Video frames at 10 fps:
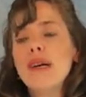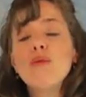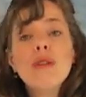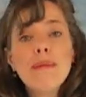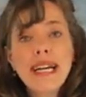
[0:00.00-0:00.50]

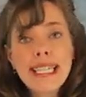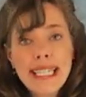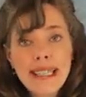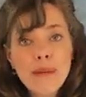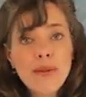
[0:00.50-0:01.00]
we might
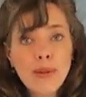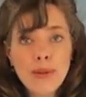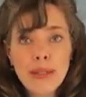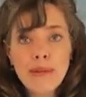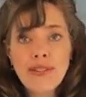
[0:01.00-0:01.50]
lead them through
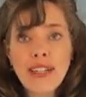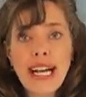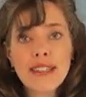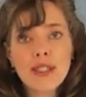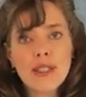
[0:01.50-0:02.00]
some different
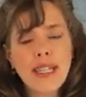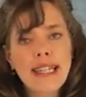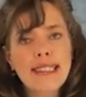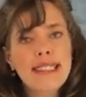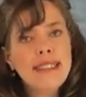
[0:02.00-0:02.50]

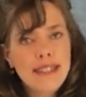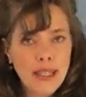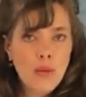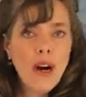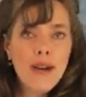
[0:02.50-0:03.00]
exercises and
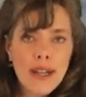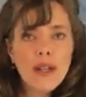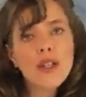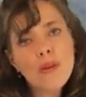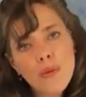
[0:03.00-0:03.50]
see what
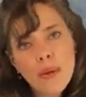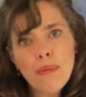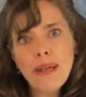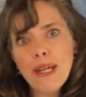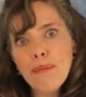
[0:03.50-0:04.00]
would
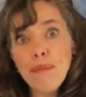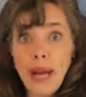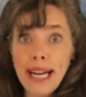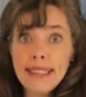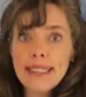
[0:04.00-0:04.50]
be
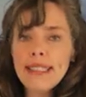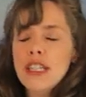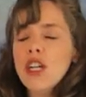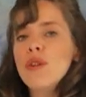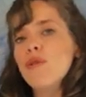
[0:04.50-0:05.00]
best
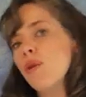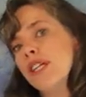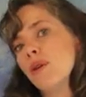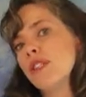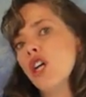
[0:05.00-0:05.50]
for
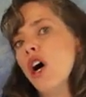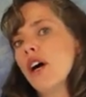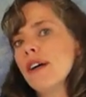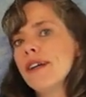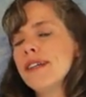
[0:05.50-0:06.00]
your
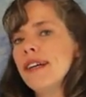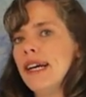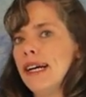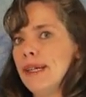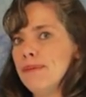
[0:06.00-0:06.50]
dog
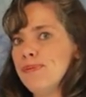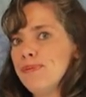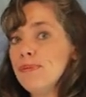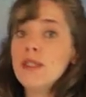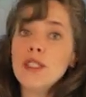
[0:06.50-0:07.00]

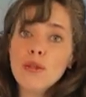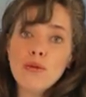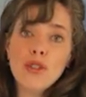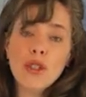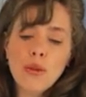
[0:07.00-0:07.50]

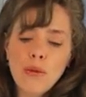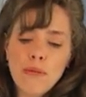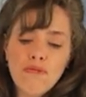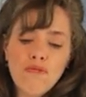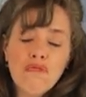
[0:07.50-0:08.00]
to
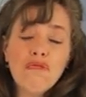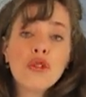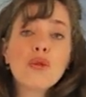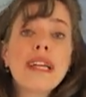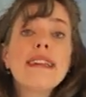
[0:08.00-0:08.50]

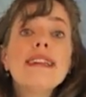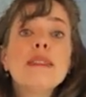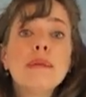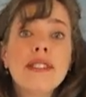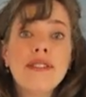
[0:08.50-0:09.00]
strengthen the
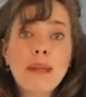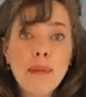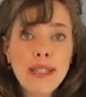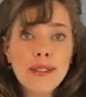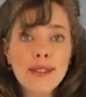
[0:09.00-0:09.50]
specific
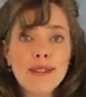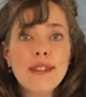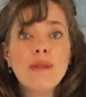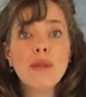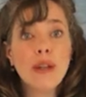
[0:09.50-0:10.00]
muscles
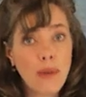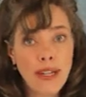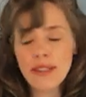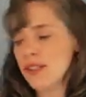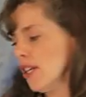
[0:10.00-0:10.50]
that we are
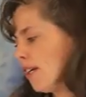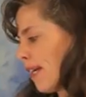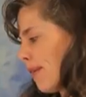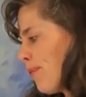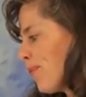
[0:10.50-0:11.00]
wanting to
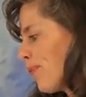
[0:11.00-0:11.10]
target.